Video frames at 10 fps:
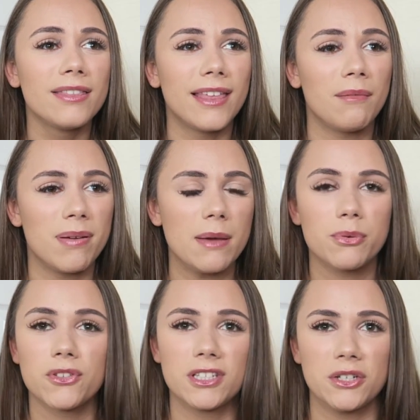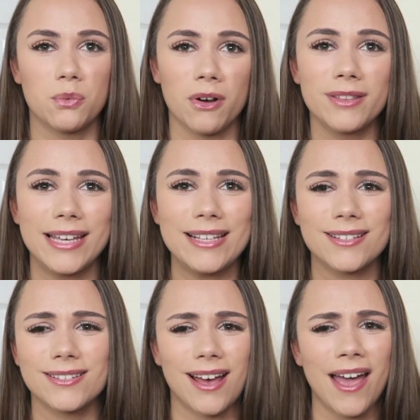that people still want these,
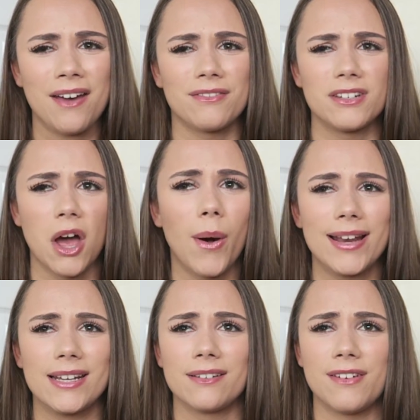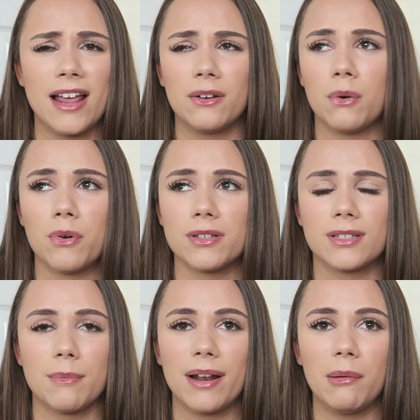because I have no idea if anyone wants
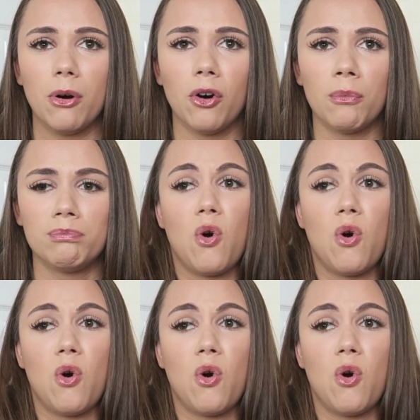them anymore